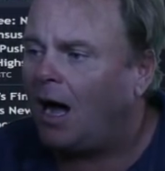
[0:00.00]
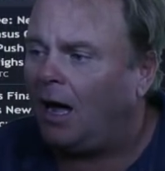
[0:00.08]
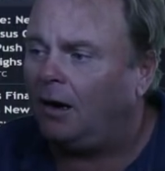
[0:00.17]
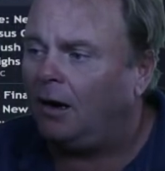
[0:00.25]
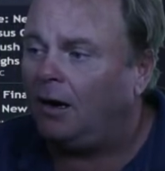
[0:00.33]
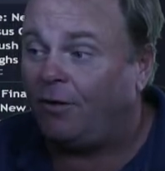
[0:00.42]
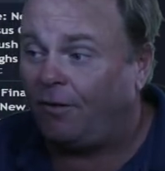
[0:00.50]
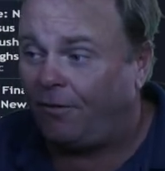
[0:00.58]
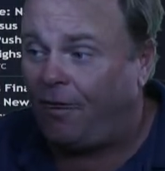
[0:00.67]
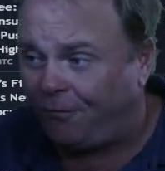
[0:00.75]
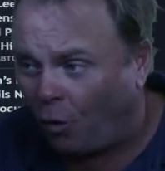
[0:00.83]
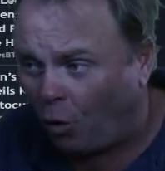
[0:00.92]
If it
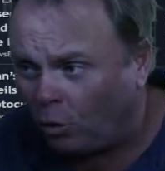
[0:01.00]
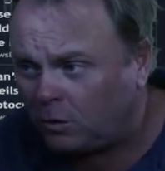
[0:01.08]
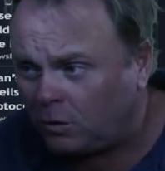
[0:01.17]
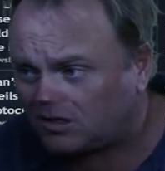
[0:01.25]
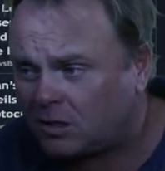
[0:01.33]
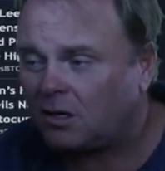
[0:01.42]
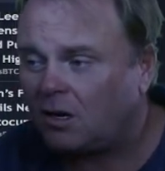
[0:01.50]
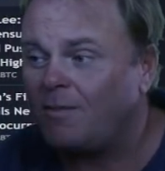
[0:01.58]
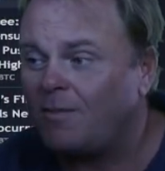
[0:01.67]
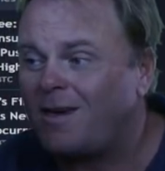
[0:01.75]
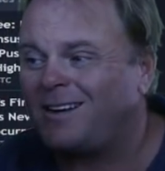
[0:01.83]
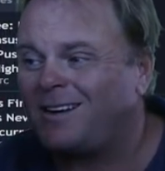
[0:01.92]
falls, I'm
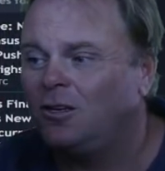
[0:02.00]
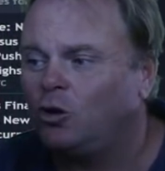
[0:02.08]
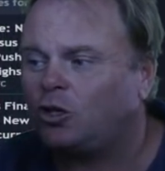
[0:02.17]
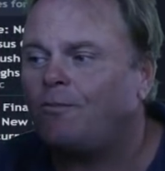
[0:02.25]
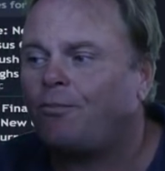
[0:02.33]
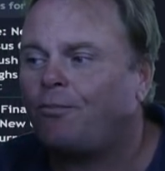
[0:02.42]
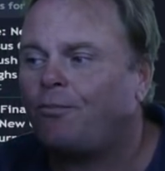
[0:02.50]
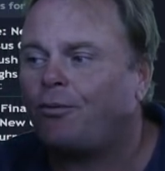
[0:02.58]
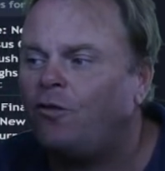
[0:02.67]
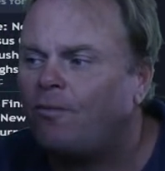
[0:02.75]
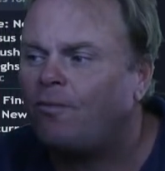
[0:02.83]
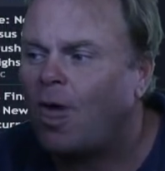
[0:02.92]
going to look to improve my
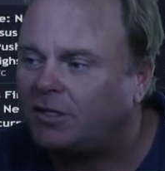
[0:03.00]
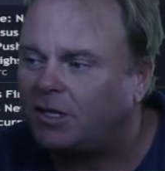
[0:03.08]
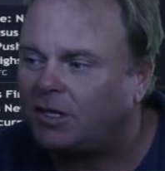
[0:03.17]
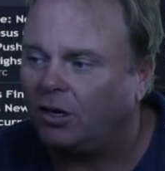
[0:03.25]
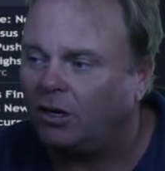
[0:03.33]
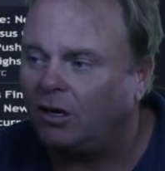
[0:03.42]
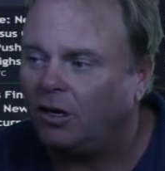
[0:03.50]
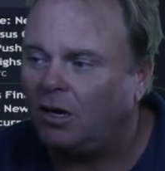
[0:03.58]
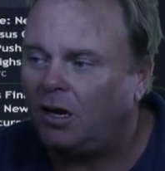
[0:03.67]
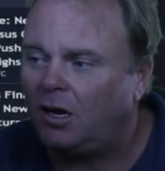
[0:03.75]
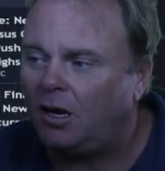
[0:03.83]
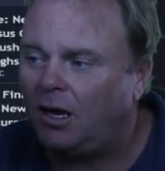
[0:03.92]
position
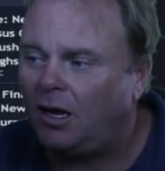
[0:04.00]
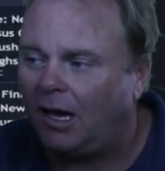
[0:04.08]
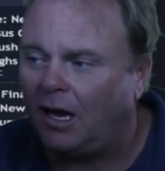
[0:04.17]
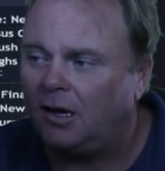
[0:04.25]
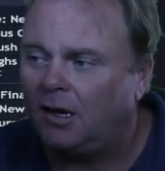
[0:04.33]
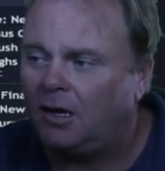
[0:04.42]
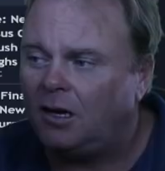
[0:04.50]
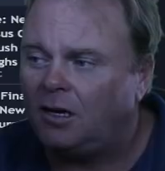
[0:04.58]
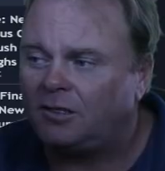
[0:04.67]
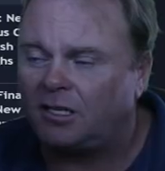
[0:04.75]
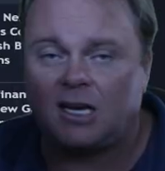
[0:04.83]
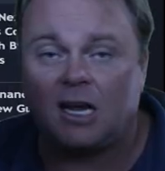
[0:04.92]
here to
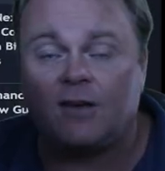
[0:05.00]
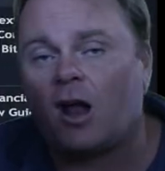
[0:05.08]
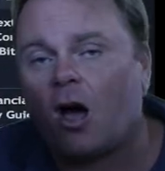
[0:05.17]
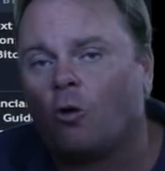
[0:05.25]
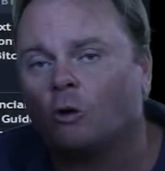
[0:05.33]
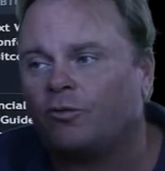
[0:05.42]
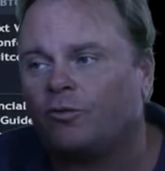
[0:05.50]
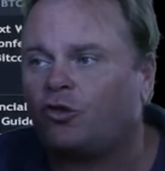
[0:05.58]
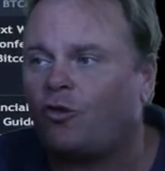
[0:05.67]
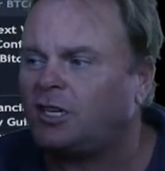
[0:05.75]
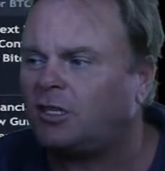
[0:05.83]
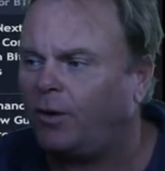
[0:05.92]
see if it holds a
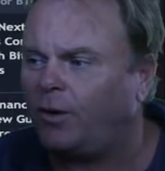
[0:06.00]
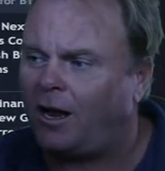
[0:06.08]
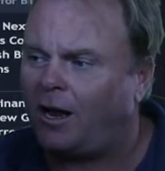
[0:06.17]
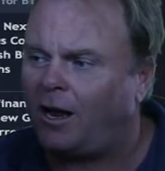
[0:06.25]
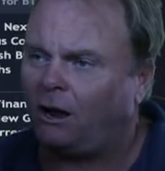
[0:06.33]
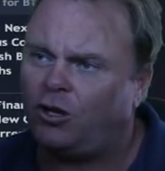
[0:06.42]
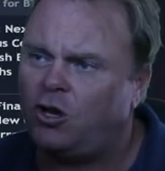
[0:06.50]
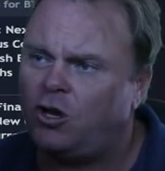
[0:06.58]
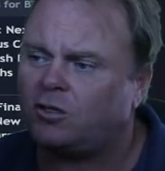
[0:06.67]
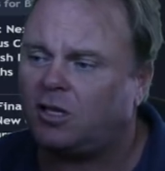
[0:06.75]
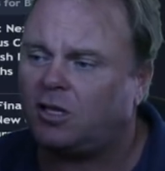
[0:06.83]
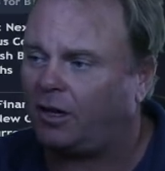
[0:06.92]
retracement. And I'll use things
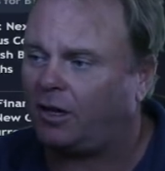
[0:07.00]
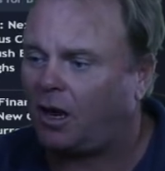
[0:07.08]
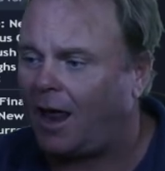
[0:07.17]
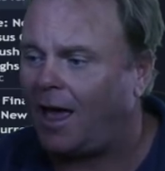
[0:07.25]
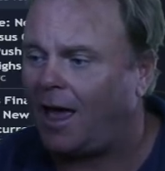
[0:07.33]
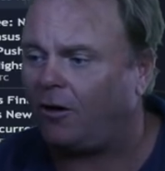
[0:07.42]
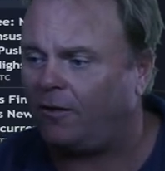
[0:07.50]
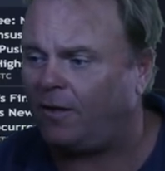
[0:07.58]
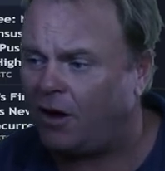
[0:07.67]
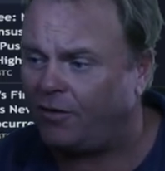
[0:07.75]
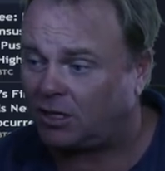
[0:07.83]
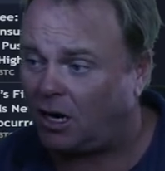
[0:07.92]
like the cloud and the
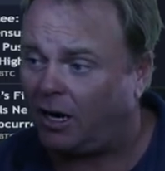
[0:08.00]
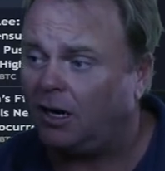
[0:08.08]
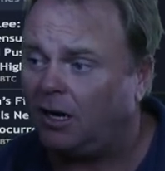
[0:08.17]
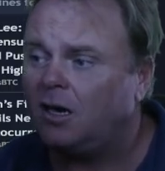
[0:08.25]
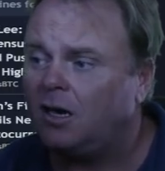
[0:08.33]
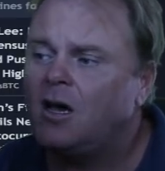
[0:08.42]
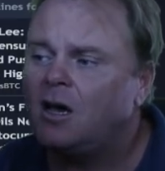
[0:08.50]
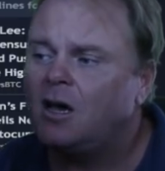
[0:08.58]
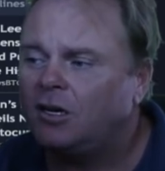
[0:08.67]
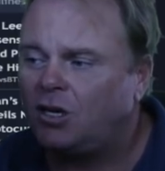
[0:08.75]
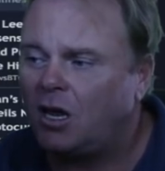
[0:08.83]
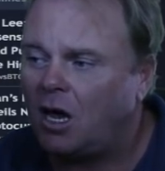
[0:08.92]
RSI
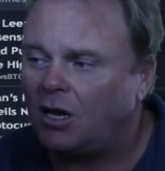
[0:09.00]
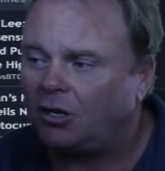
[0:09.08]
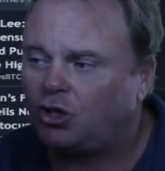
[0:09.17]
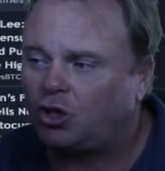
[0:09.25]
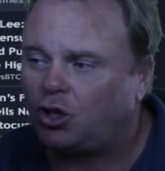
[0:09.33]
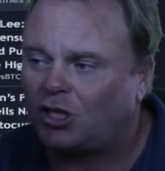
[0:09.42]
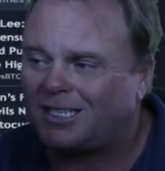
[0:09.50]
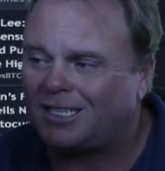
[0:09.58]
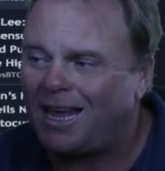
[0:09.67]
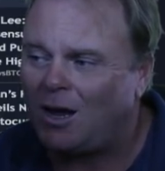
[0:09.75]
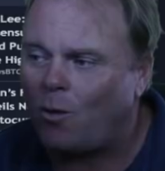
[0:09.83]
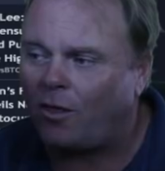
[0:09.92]
to see
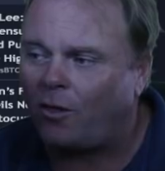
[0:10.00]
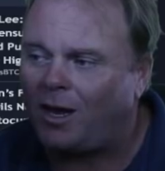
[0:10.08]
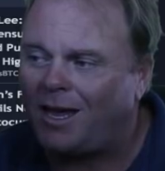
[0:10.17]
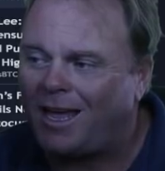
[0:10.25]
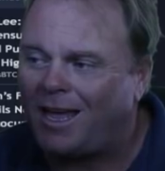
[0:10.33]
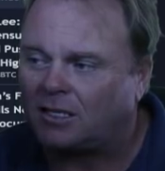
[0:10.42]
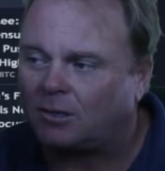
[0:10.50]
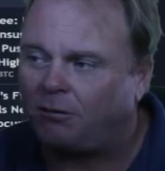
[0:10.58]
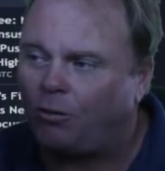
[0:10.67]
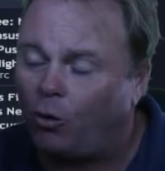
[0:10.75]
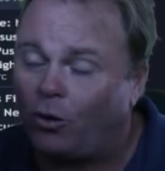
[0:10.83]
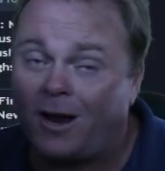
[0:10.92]
whether we get some
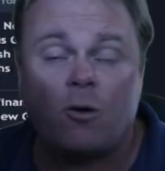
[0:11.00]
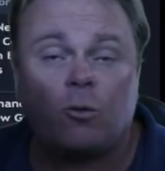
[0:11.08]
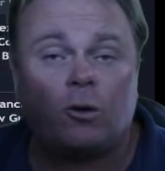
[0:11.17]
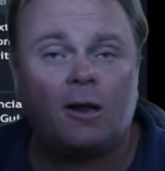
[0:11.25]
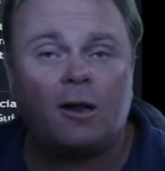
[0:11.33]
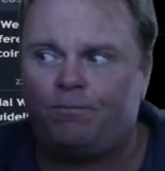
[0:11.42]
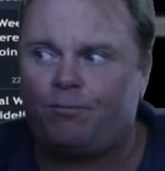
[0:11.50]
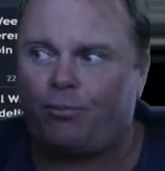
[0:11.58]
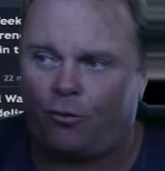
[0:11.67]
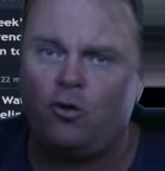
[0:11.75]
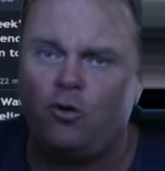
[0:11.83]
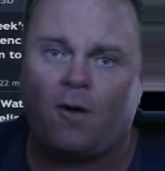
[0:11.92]
support. And I will
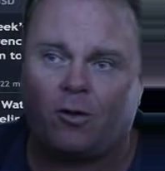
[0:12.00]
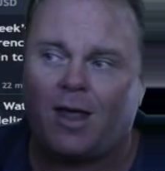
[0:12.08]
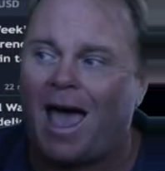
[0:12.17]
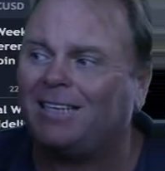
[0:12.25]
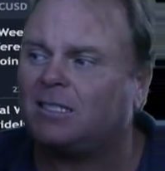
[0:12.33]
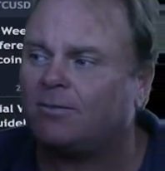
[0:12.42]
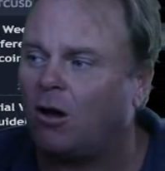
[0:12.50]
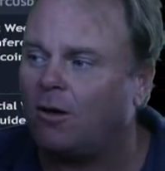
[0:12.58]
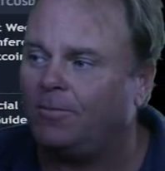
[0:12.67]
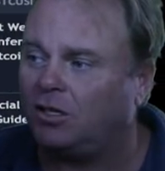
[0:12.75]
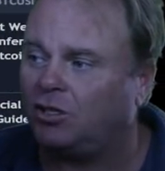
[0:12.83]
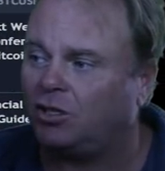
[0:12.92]
improve. I will add to my
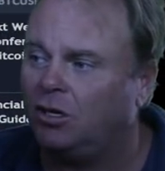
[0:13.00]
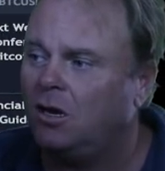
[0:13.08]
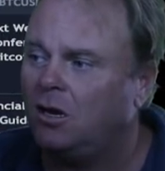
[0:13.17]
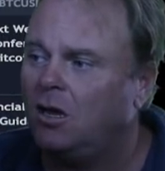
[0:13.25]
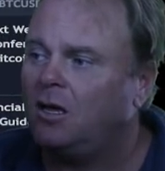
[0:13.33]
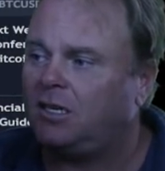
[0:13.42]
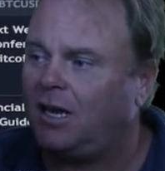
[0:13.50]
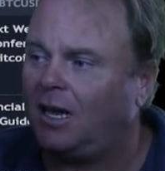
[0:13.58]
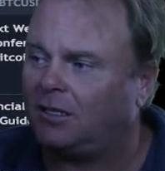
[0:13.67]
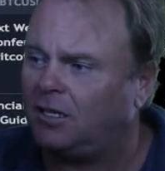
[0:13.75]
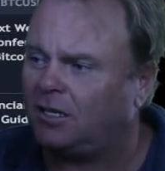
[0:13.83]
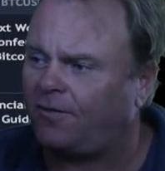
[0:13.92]
position to get to
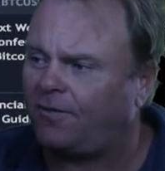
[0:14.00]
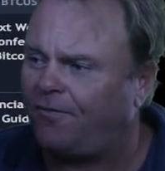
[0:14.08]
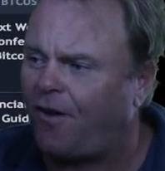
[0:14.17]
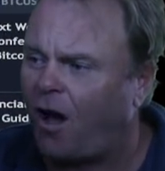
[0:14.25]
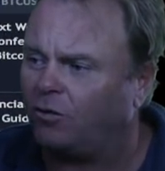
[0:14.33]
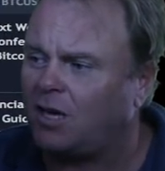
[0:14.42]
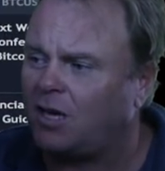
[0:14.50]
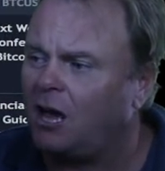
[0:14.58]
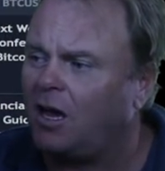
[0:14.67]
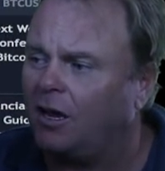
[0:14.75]
this final target.